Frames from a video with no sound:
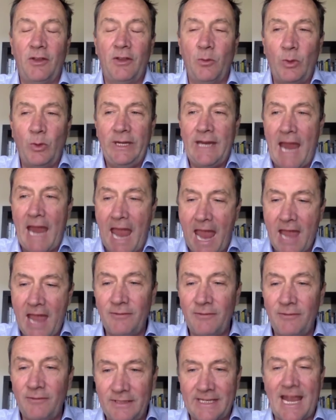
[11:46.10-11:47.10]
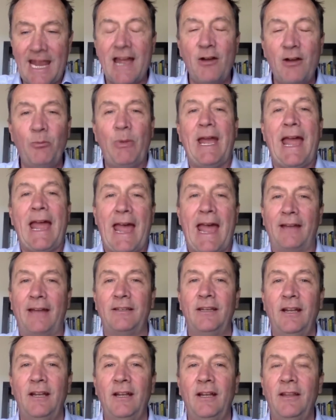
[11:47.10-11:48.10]
that we have down
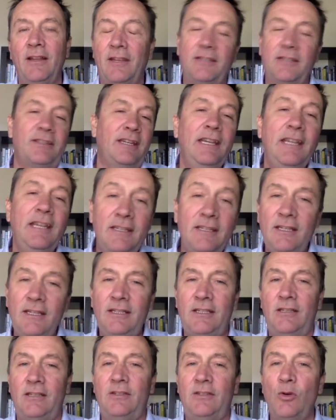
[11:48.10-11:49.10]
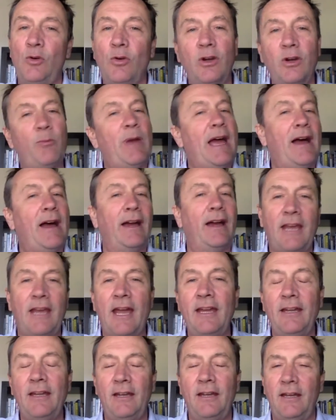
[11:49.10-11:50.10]
pat that's easy to talk about
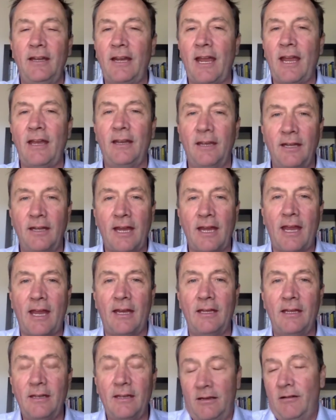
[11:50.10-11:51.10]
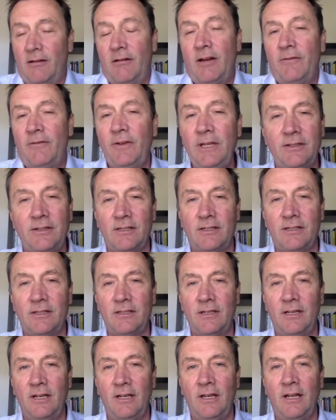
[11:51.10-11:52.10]
again and again and again are our
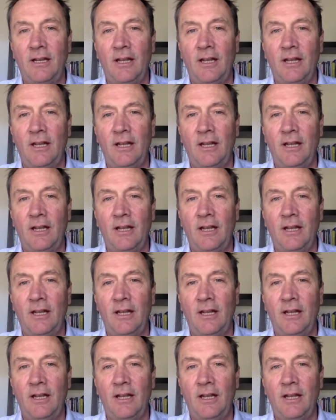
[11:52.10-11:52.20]
features.